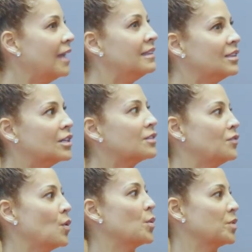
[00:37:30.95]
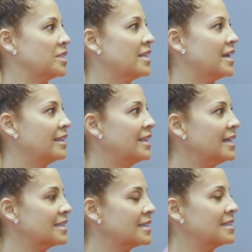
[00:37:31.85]
I look forward to that.
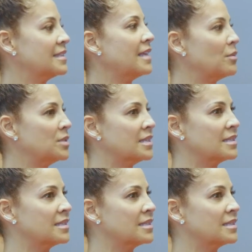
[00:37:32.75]
That's yeah. ex- that was